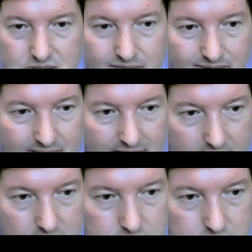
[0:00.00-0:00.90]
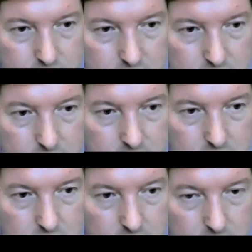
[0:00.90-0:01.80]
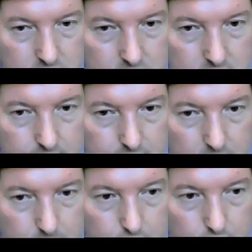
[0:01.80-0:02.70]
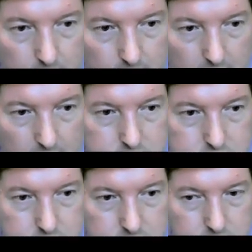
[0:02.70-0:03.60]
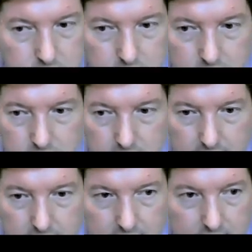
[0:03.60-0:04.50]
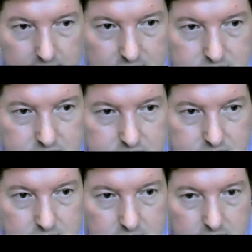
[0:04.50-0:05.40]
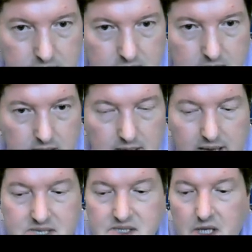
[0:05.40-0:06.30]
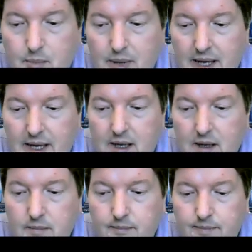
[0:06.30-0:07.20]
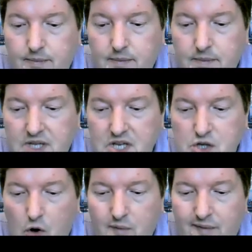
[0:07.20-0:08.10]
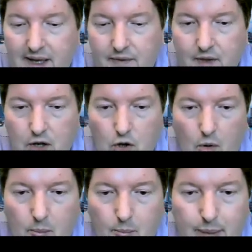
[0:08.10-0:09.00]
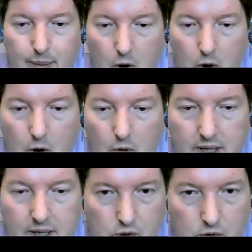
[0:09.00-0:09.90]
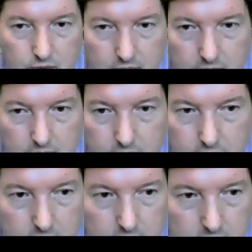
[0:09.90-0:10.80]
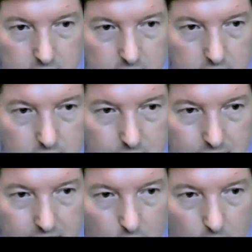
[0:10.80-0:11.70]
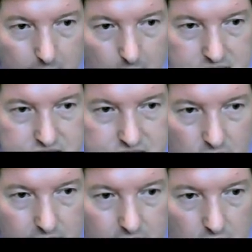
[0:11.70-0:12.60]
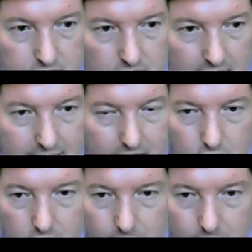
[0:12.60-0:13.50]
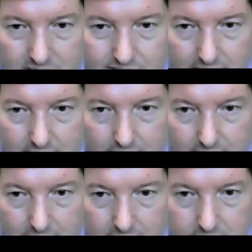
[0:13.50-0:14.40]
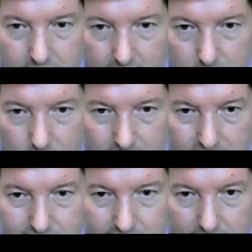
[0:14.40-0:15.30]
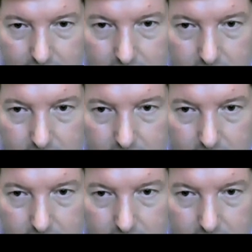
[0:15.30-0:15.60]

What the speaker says: finished, the product is going to be dissolving in the non-polar solvent. Remember the non-polar solvent? You've got dichloromethane there. Dichloromethane.